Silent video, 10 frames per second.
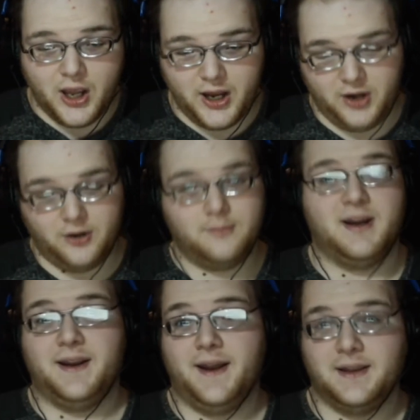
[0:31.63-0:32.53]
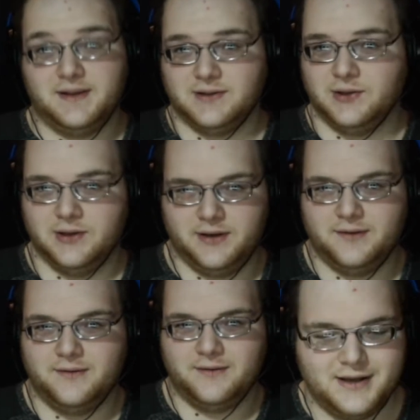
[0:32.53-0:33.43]
And oh my god, these are
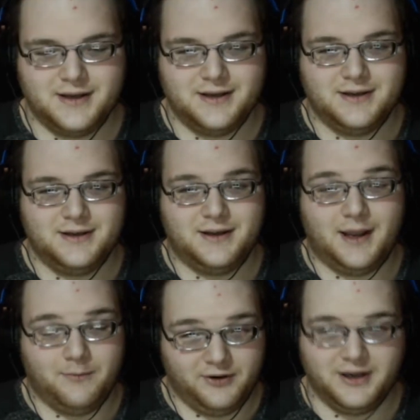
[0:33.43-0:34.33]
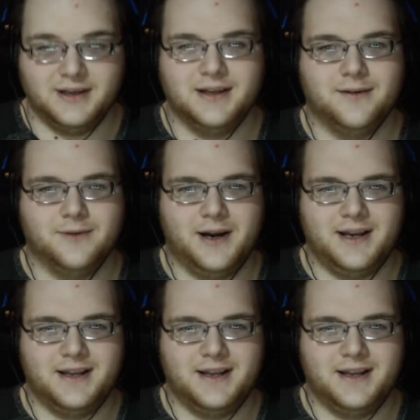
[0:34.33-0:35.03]
good. And we're going to delve right